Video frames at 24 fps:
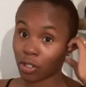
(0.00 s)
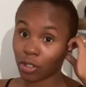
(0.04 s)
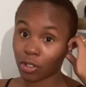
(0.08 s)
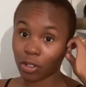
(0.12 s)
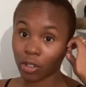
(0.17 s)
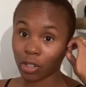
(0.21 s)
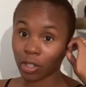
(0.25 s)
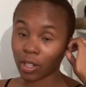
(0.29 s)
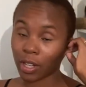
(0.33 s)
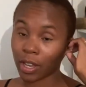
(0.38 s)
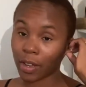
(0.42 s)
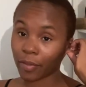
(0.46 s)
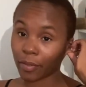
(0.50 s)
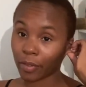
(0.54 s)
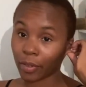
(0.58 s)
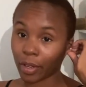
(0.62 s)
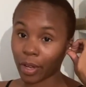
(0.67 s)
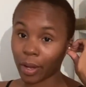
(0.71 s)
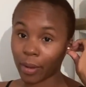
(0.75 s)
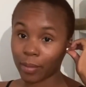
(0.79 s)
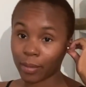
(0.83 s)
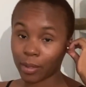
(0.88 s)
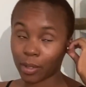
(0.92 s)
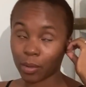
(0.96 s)
you're going to have to
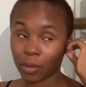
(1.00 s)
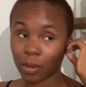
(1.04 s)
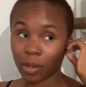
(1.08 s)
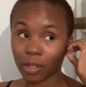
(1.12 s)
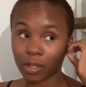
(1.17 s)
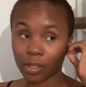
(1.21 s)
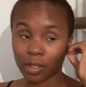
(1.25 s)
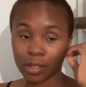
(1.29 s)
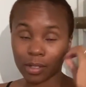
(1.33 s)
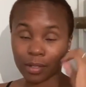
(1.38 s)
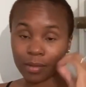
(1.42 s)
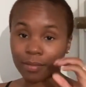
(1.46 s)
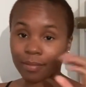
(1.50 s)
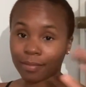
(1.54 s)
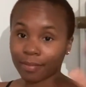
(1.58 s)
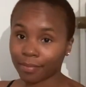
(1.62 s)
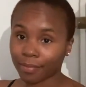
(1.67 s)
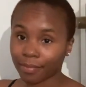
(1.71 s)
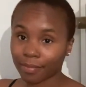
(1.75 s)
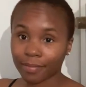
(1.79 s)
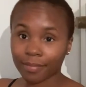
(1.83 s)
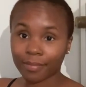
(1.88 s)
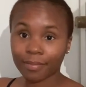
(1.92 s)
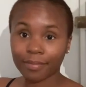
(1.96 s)
come to us.
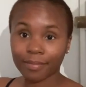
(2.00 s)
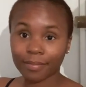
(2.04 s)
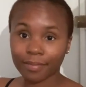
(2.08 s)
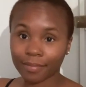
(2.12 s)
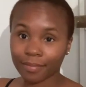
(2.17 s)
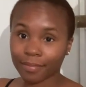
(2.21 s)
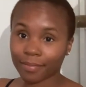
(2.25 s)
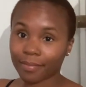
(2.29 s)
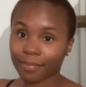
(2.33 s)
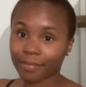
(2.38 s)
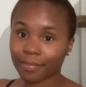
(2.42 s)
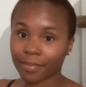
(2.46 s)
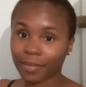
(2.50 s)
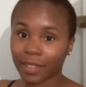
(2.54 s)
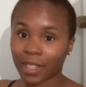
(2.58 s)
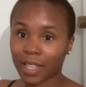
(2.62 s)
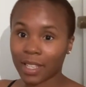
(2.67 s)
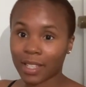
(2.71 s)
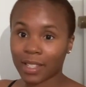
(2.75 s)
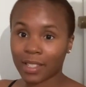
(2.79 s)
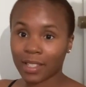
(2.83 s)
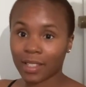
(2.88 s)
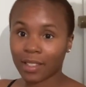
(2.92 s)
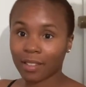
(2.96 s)

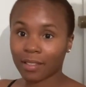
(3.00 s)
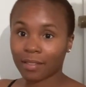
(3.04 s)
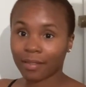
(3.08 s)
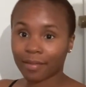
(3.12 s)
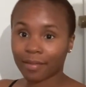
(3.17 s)
That's it.